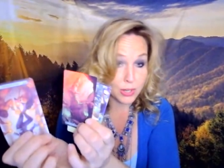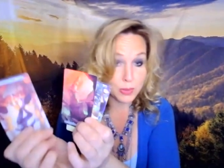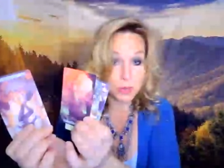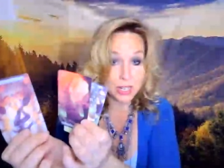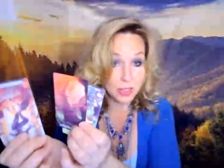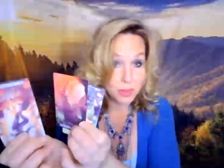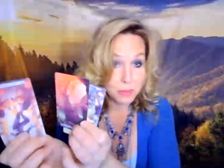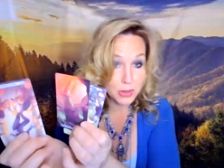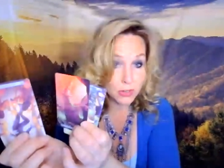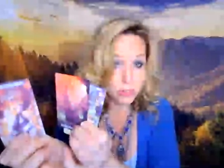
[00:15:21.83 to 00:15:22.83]
are you in another
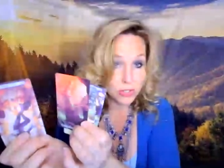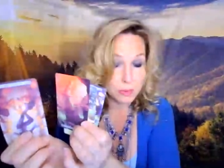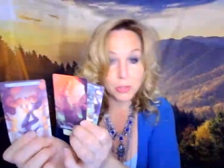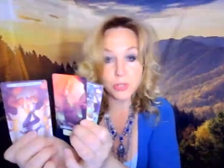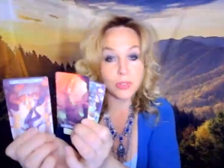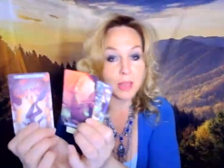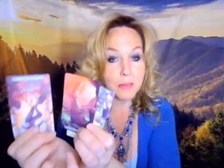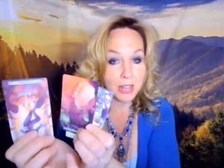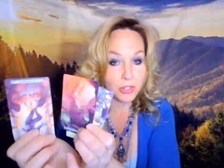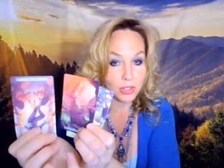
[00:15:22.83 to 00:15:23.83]
partnership or do they
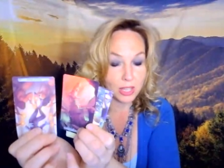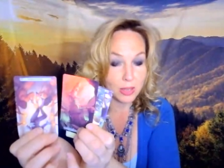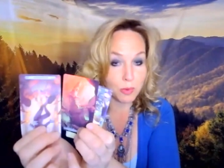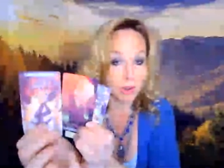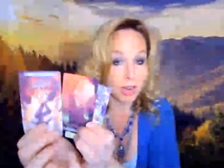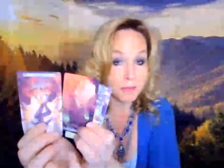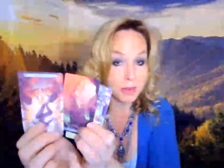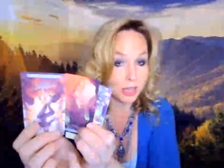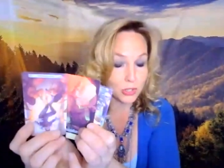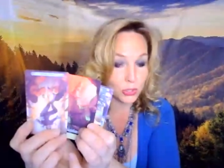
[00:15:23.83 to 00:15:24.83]
imagine that you are? I'm
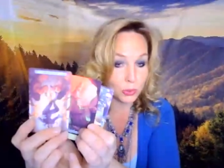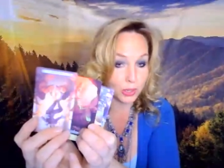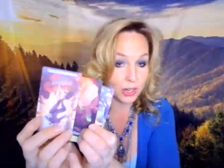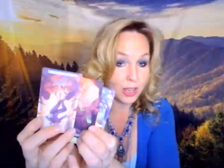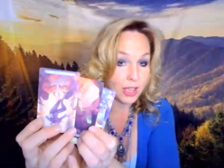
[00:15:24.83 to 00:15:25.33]
not sure.